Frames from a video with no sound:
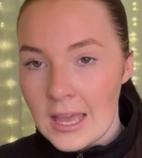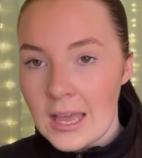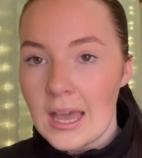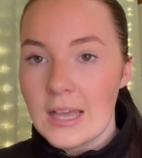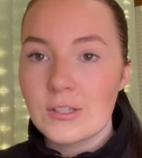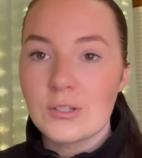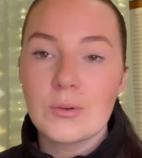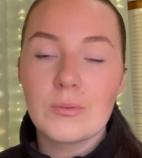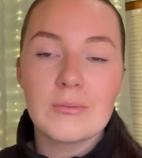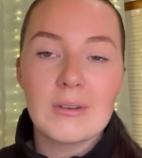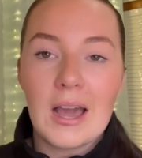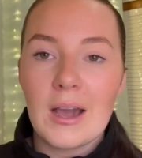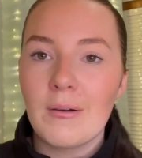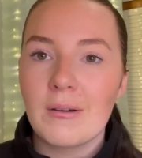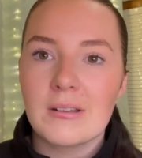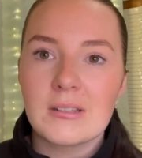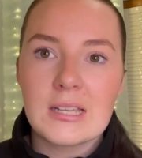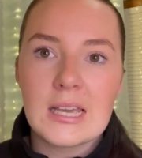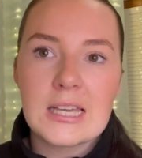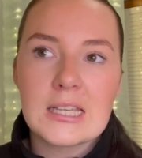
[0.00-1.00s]
So now
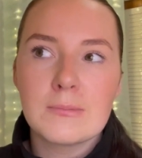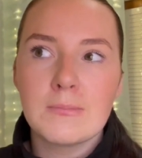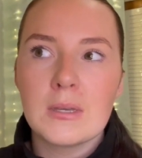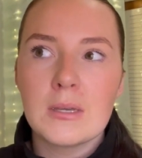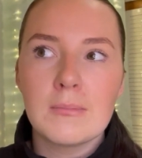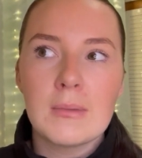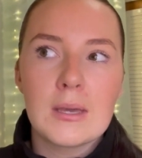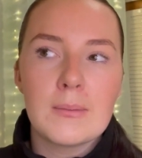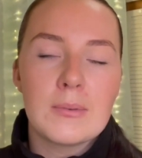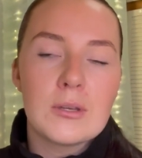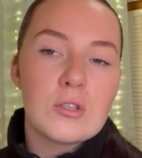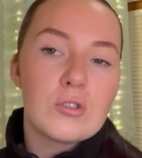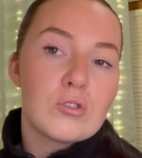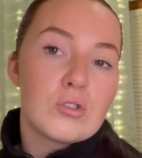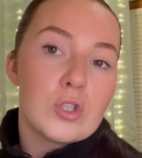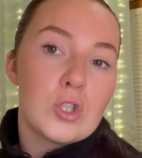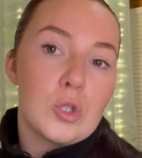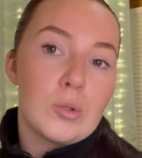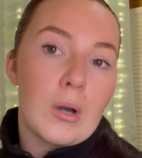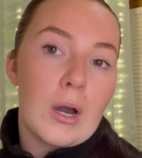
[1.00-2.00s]
it takes me maybe
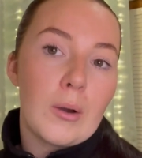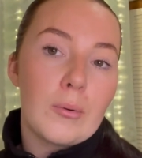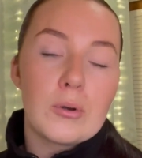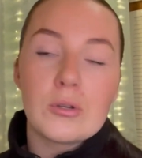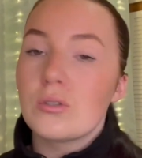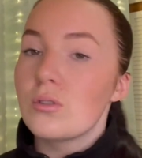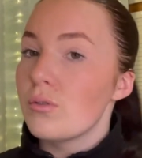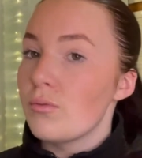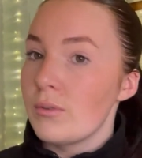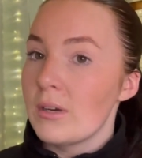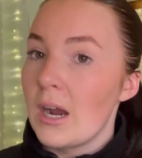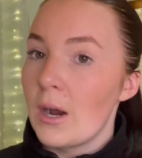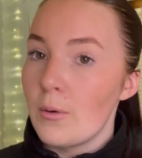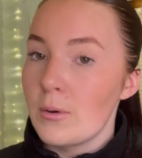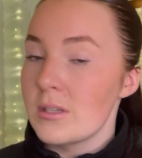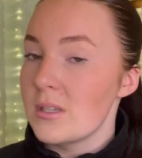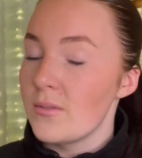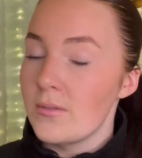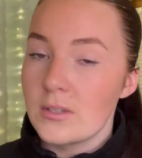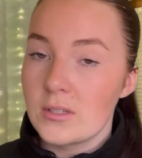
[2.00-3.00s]
2 hours, 3
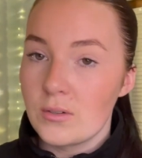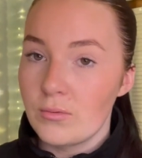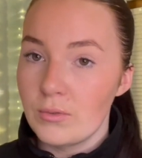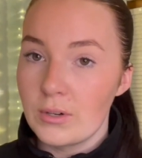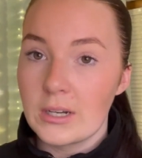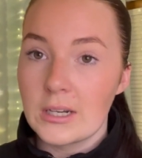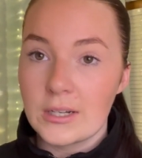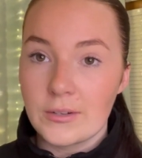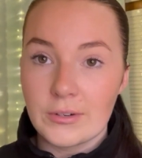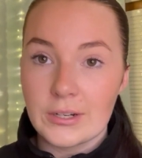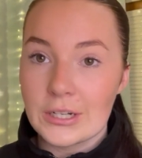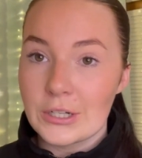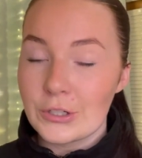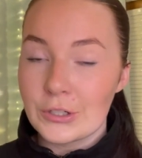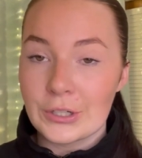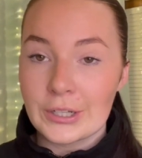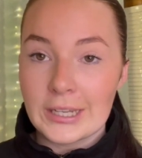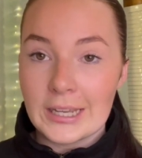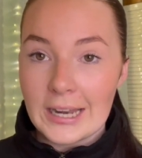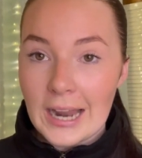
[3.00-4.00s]
hours if it's a really, really
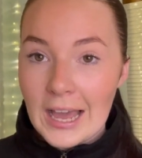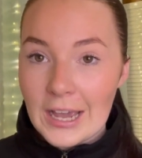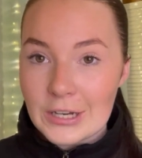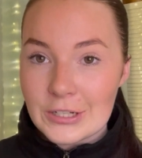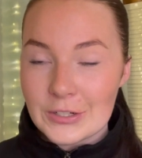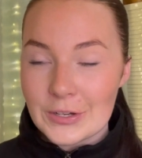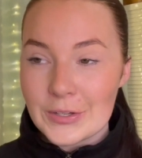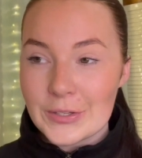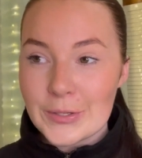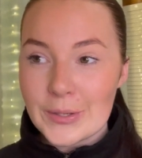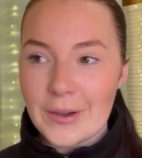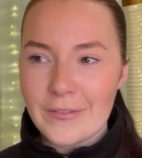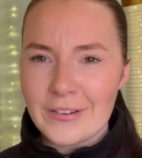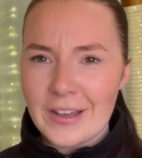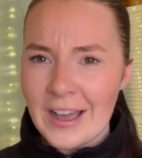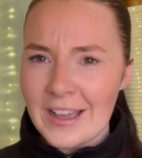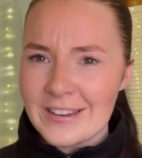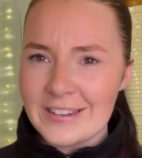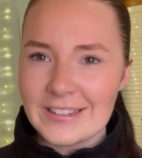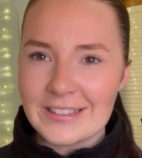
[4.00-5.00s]
chunky lecture. So I've
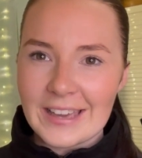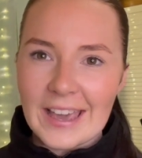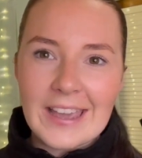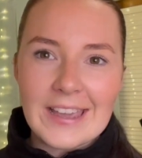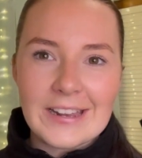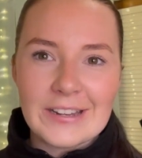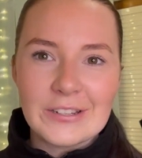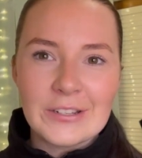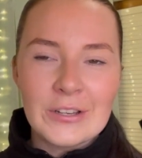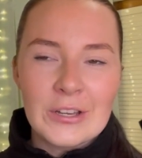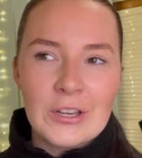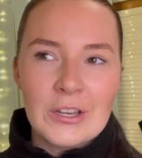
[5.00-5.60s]
kind of gained